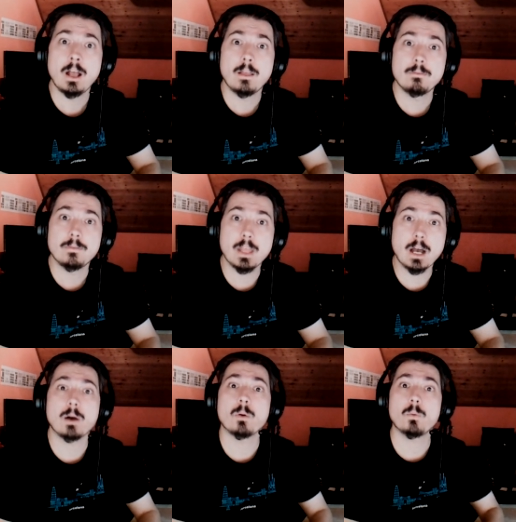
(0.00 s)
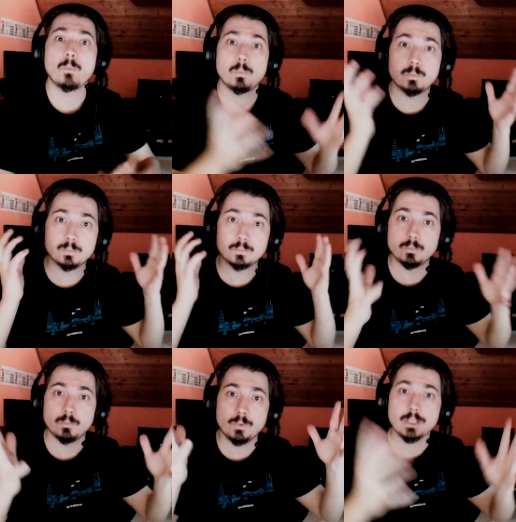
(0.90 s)
now
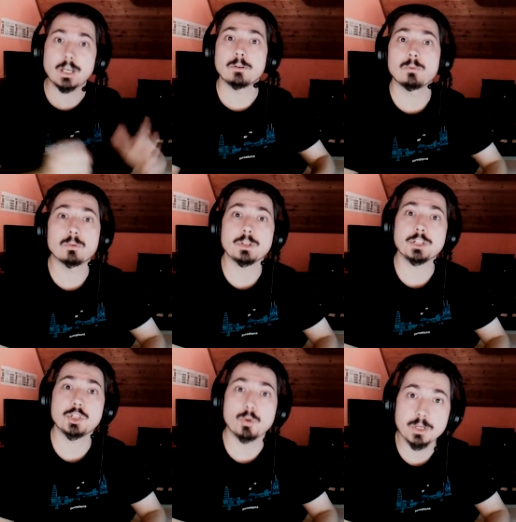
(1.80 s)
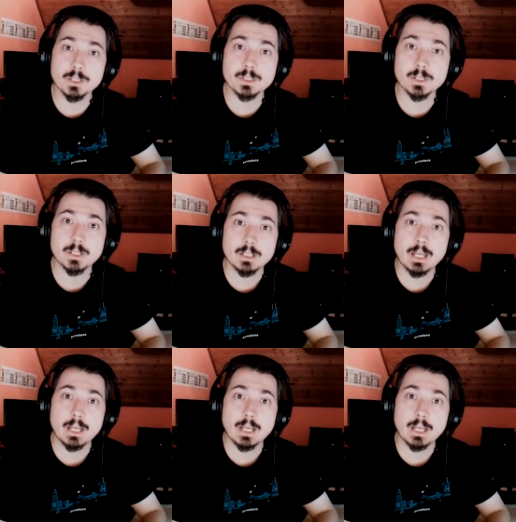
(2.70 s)
we can all rejoice,